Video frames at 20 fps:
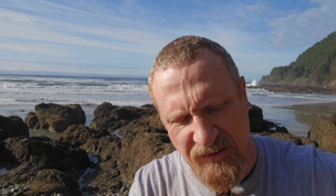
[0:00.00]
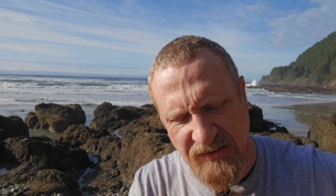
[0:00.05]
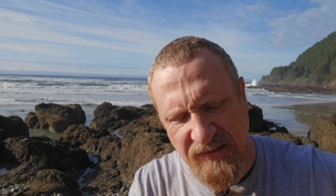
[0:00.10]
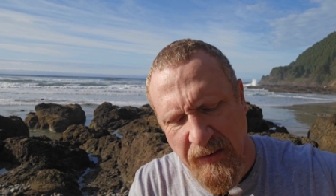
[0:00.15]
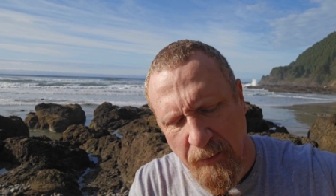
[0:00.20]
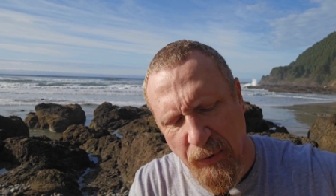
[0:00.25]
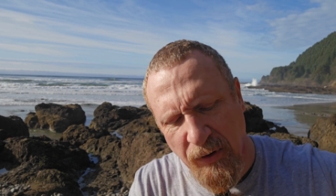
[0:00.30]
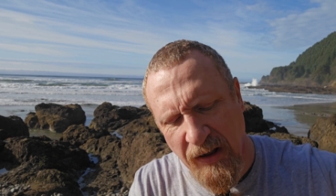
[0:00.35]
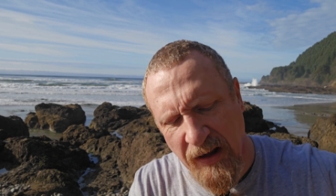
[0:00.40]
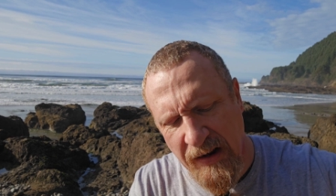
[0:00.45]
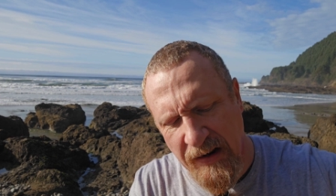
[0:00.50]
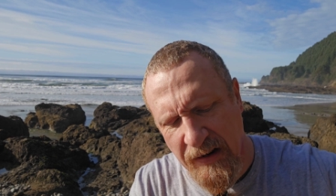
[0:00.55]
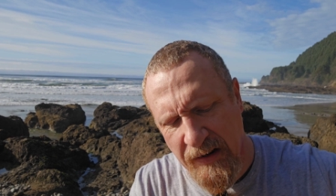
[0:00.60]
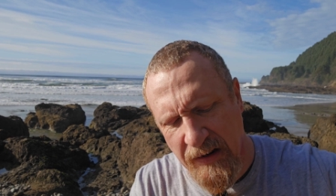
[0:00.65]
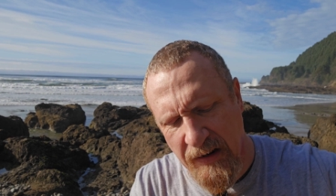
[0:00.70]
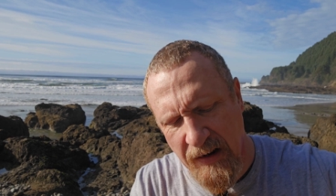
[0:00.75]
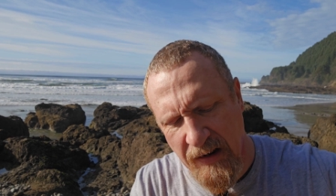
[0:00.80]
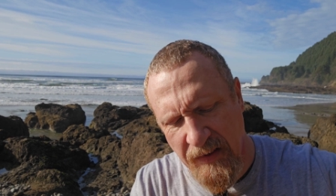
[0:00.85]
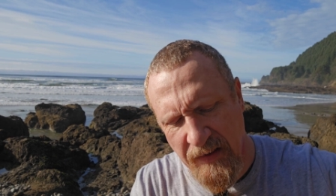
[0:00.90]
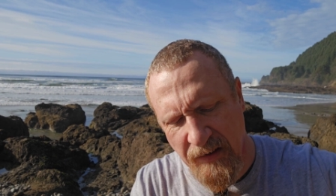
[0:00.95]
just apply it
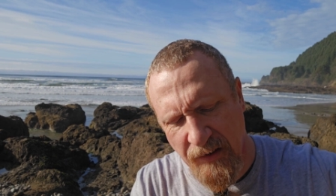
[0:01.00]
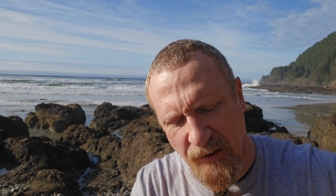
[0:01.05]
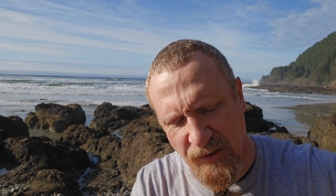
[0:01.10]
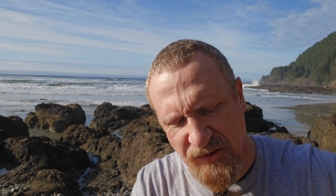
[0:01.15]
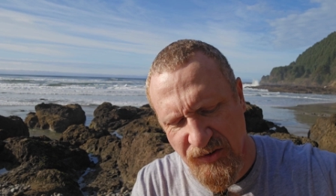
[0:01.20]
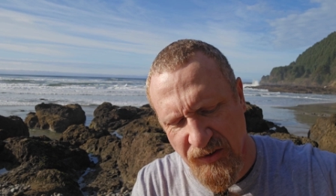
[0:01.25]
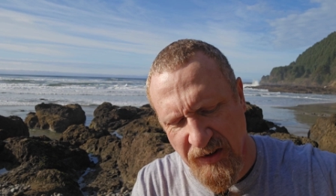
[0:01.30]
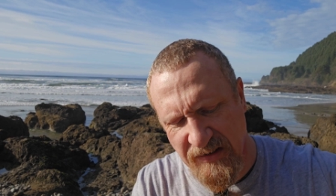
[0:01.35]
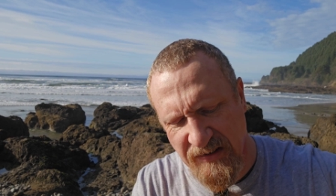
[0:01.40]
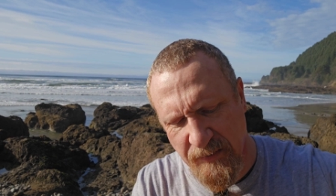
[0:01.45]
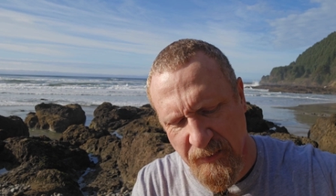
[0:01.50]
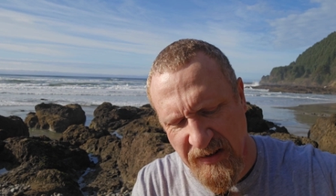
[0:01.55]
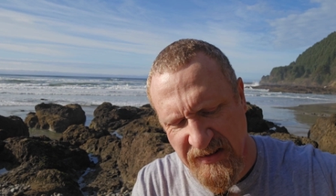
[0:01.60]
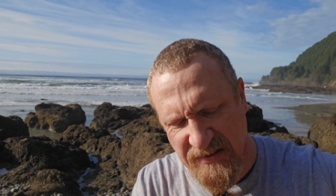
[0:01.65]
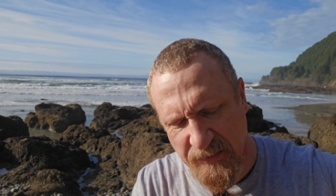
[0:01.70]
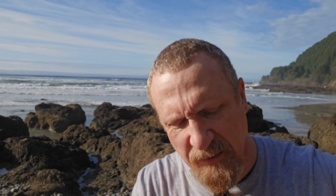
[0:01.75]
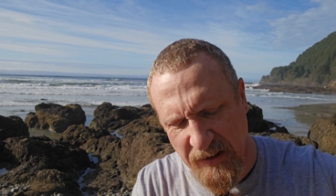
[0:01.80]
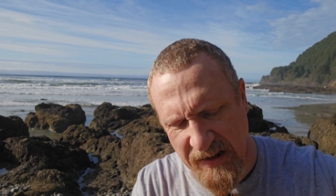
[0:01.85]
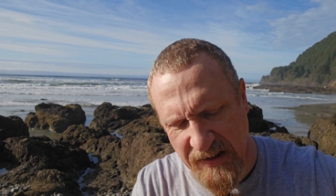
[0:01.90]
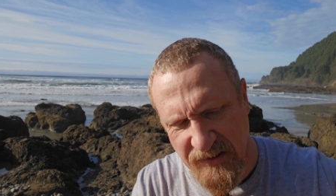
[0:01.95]
and then go straight to my
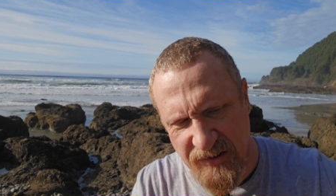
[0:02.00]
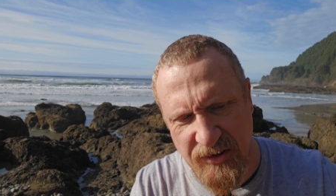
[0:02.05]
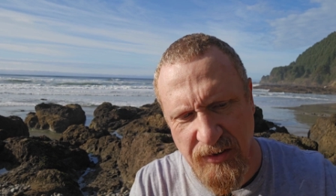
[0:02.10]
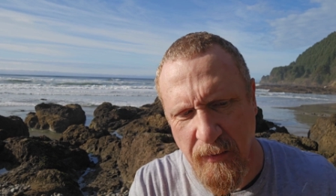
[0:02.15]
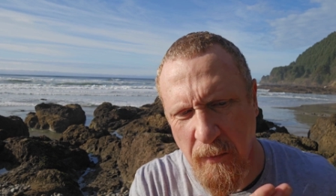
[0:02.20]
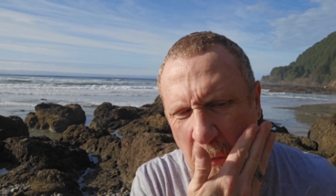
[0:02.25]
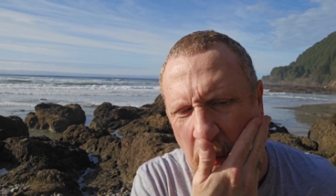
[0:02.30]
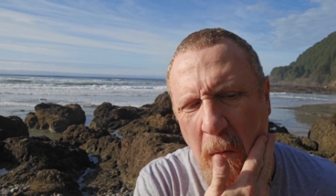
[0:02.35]
splash.